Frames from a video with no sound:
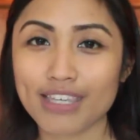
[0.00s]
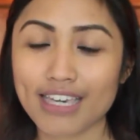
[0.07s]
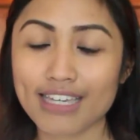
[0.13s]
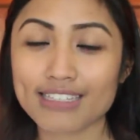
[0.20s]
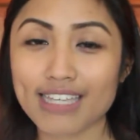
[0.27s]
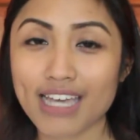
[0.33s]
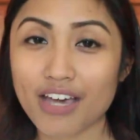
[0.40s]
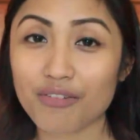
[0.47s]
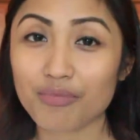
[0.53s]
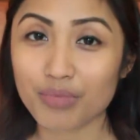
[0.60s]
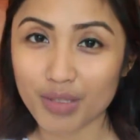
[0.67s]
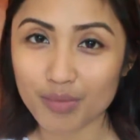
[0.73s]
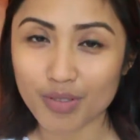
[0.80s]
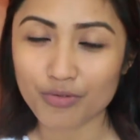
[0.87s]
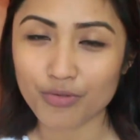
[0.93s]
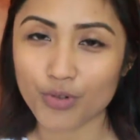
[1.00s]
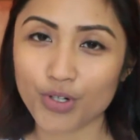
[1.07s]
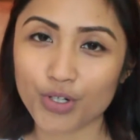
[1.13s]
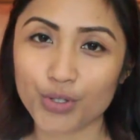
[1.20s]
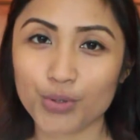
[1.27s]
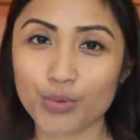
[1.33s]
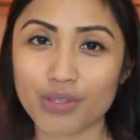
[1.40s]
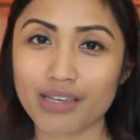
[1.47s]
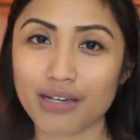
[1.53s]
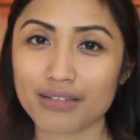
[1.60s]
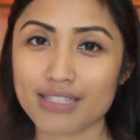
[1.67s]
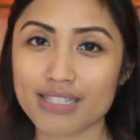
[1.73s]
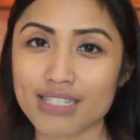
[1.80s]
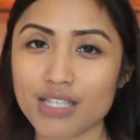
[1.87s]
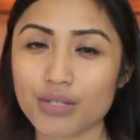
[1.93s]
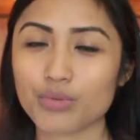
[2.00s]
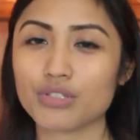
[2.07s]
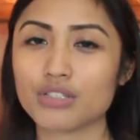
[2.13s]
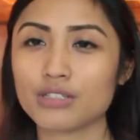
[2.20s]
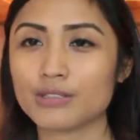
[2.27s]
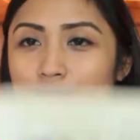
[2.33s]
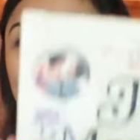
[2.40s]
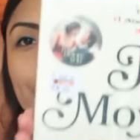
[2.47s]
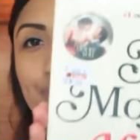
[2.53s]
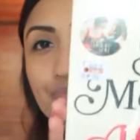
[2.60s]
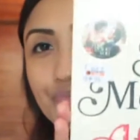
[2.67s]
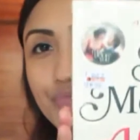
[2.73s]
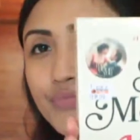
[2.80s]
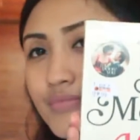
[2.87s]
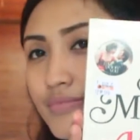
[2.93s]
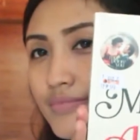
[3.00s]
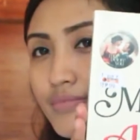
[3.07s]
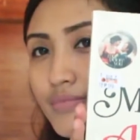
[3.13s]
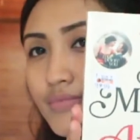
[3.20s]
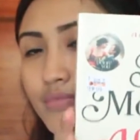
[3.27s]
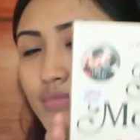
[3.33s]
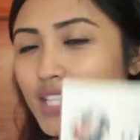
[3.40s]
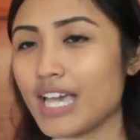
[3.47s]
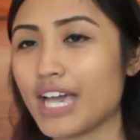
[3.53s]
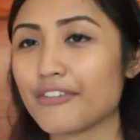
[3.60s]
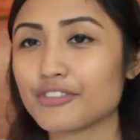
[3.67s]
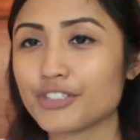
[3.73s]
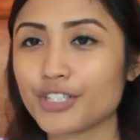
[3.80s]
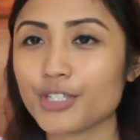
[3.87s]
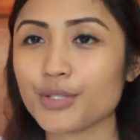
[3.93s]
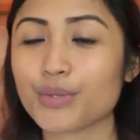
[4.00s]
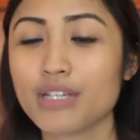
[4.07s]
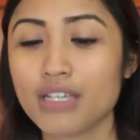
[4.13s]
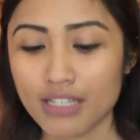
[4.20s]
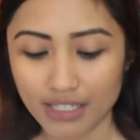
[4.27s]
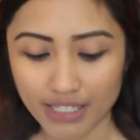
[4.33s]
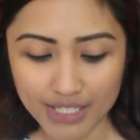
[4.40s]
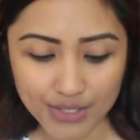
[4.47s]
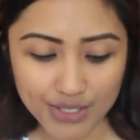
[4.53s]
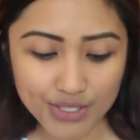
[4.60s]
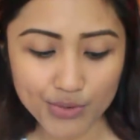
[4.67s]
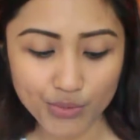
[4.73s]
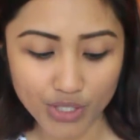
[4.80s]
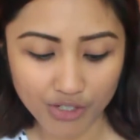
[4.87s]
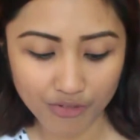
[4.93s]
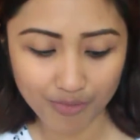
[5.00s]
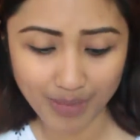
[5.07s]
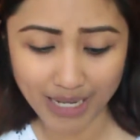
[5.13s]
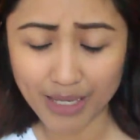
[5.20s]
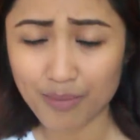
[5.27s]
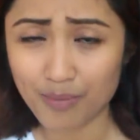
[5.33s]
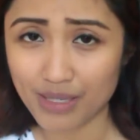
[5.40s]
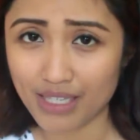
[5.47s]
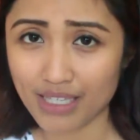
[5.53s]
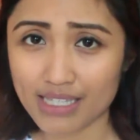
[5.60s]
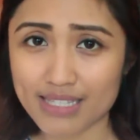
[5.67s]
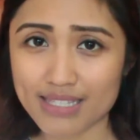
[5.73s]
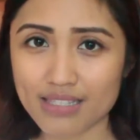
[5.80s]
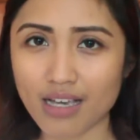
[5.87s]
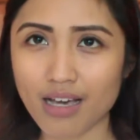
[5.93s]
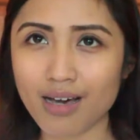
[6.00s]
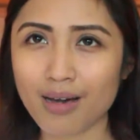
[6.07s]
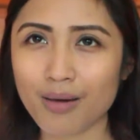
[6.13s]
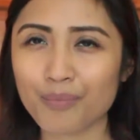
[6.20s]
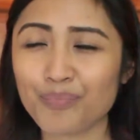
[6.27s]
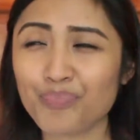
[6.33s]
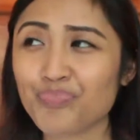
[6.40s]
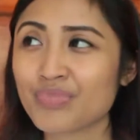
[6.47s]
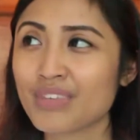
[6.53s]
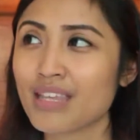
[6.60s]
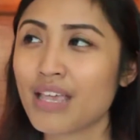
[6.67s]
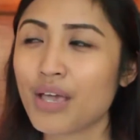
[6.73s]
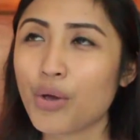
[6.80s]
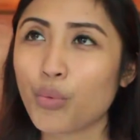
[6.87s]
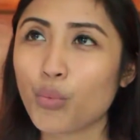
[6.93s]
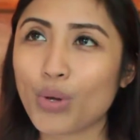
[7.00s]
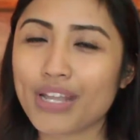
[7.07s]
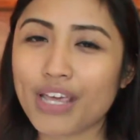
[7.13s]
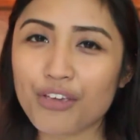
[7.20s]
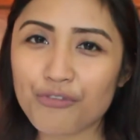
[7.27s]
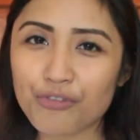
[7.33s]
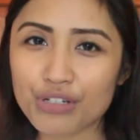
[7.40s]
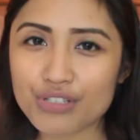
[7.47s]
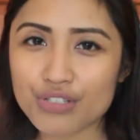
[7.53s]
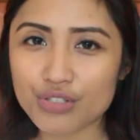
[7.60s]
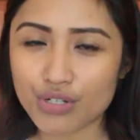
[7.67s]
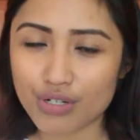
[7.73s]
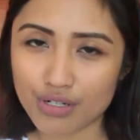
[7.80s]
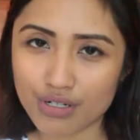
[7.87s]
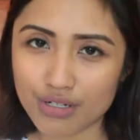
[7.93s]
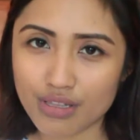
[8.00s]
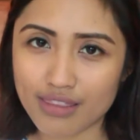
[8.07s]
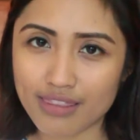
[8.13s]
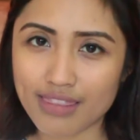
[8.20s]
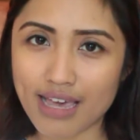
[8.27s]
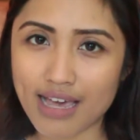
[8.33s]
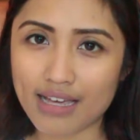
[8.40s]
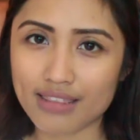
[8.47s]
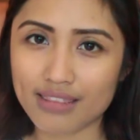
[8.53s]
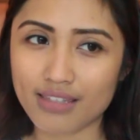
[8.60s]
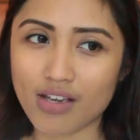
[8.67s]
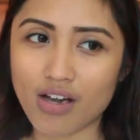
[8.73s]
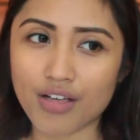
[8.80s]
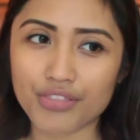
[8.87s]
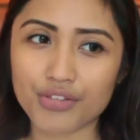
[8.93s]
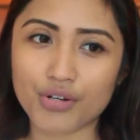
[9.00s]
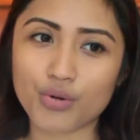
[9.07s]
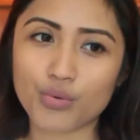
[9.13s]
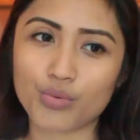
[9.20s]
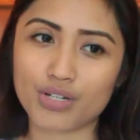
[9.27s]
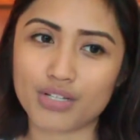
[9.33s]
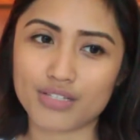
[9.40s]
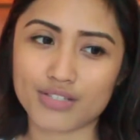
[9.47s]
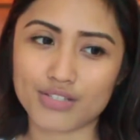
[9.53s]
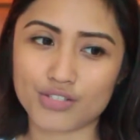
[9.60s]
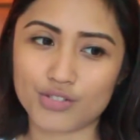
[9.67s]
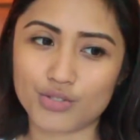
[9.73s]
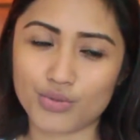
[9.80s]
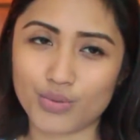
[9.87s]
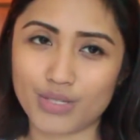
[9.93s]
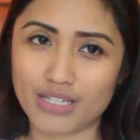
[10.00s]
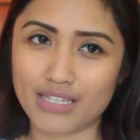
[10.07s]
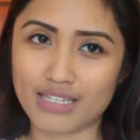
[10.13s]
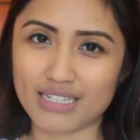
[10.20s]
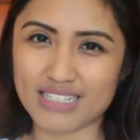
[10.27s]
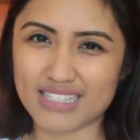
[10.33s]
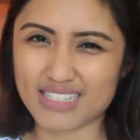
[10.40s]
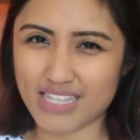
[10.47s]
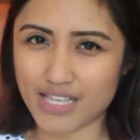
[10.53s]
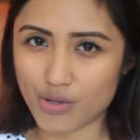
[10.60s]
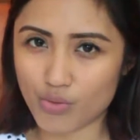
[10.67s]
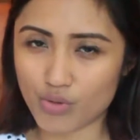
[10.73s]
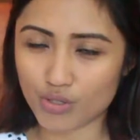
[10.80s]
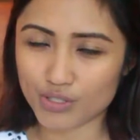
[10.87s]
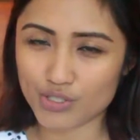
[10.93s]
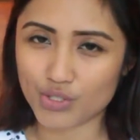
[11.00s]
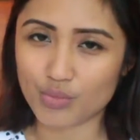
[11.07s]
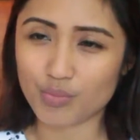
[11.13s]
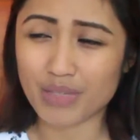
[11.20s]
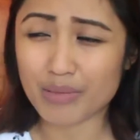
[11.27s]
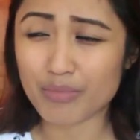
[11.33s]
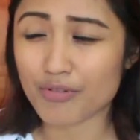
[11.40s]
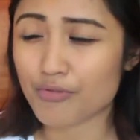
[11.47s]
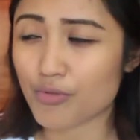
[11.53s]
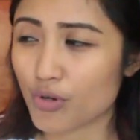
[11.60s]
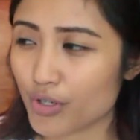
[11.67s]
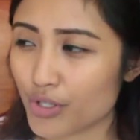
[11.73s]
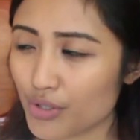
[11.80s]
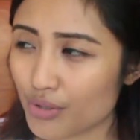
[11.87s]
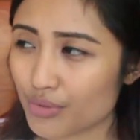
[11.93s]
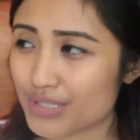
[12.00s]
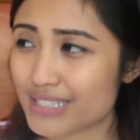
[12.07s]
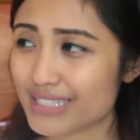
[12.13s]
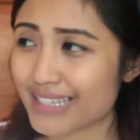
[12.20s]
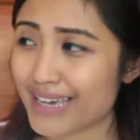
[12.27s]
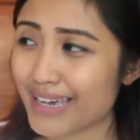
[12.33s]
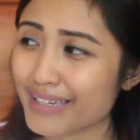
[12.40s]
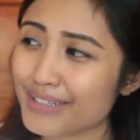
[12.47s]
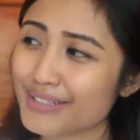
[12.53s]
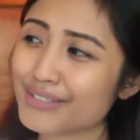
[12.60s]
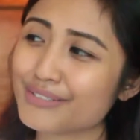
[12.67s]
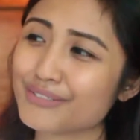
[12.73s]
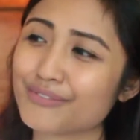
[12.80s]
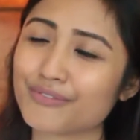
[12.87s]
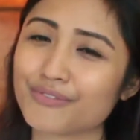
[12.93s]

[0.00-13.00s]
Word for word: can't have Me Before You without the sequel, After You. This is one of my picks. When I first heard that the author was doing a sequel to Me Before You, I was kind of